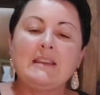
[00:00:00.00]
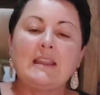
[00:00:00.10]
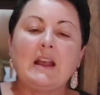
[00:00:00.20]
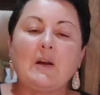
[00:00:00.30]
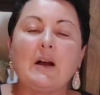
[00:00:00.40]

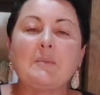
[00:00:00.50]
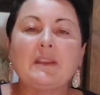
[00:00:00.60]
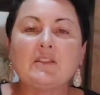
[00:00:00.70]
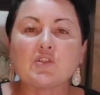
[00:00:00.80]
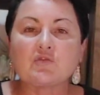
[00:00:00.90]
now, um,
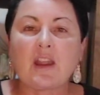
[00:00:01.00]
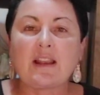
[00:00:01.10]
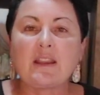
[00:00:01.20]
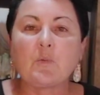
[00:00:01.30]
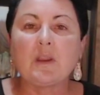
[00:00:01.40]
in
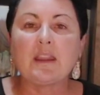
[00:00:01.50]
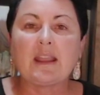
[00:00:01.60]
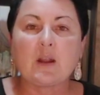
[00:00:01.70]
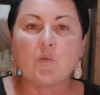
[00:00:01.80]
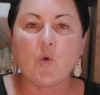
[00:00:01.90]
Australia, we
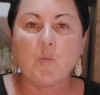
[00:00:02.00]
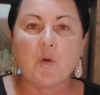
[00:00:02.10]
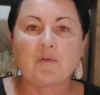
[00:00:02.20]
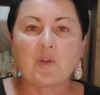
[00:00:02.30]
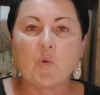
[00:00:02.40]
get a
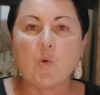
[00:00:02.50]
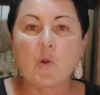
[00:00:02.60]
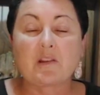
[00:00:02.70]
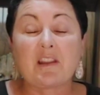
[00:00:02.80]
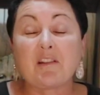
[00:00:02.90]
warmer of the
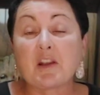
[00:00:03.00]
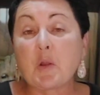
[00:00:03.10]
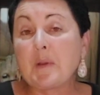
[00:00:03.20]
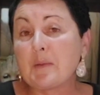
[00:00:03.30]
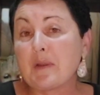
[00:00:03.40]
quarter. Now, I
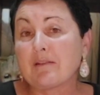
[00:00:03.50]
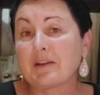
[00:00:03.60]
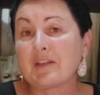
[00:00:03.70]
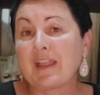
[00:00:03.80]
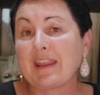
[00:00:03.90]
know in
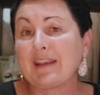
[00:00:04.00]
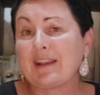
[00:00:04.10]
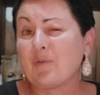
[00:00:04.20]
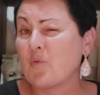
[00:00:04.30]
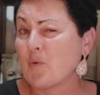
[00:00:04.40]
America they
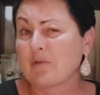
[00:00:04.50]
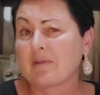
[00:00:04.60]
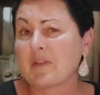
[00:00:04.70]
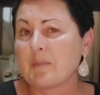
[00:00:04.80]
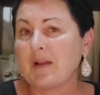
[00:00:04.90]
get a
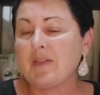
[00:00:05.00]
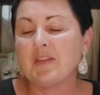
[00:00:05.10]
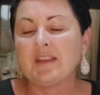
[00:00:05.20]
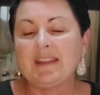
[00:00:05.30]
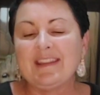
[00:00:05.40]
warmer of the
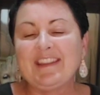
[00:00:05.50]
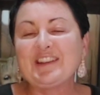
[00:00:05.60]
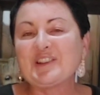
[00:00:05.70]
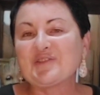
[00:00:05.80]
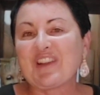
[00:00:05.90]
month.
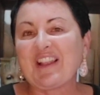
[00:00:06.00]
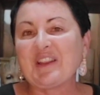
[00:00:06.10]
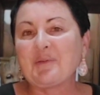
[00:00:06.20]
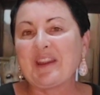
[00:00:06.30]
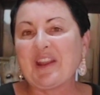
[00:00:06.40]
In
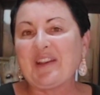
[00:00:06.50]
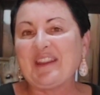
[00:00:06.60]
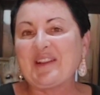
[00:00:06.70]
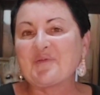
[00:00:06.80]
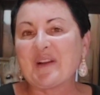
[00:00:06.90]
Australia, we only
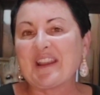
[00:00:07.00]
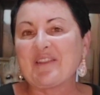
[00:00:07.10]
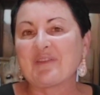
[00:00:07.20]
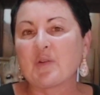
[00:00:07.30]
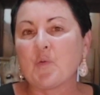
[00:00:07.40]
get one
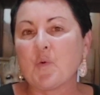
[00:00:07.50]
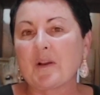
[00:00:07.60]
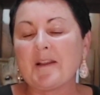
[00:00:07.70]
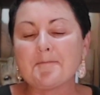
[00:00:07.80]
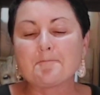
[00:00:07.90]
every
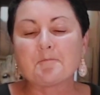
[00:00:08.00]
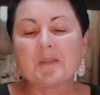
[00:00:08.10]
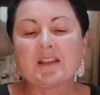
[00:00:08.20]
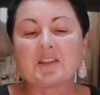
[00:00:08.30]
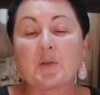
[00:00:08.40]
quarter.
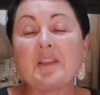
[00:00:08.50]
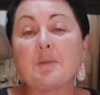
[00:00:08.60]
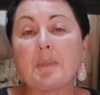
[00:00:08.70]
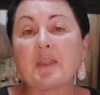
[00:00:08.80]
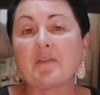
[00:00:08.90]
So in
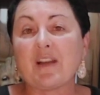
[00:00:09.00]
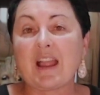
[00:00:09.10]
the month of